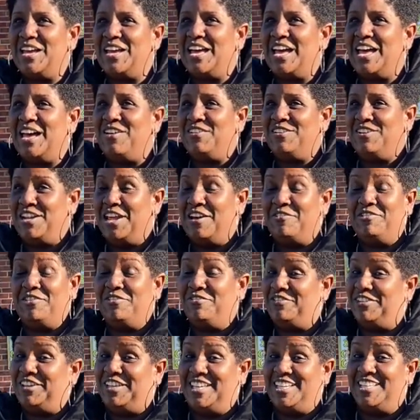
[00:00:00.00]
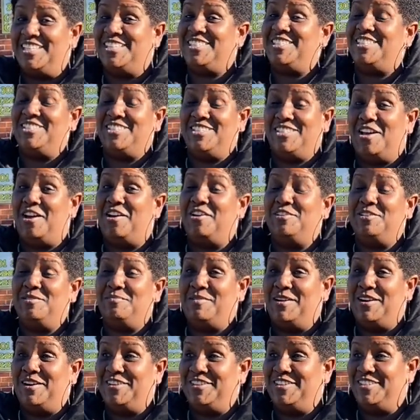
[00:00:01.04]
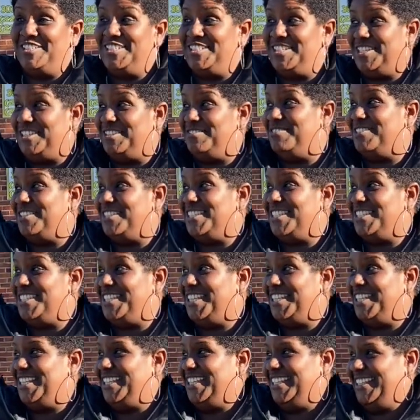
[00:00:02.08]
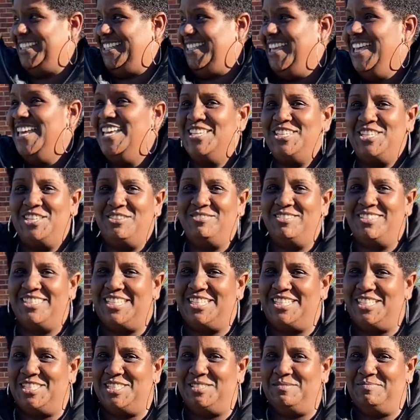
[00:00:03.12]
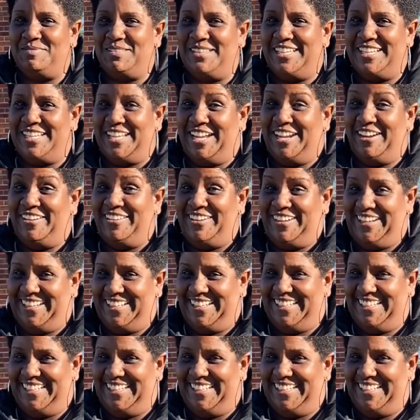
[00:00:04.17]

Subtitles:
I'll never forget Sister Aldemar. She was the disciplinarian.